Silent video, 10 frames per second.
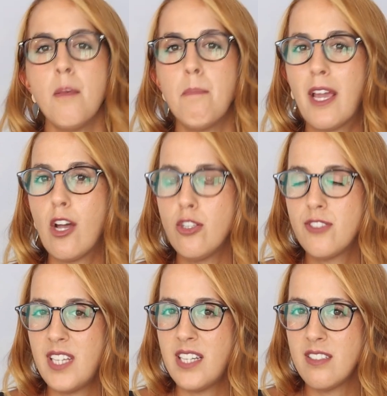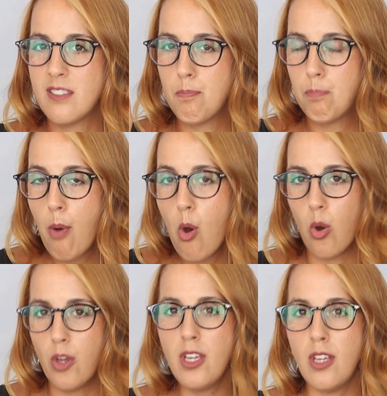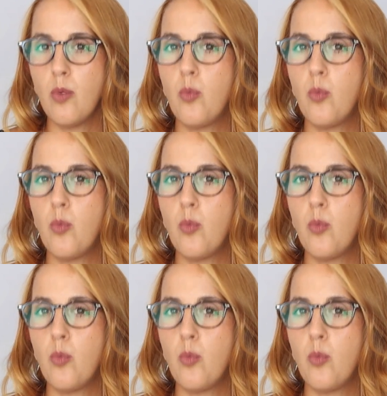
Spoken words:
Because there is boy,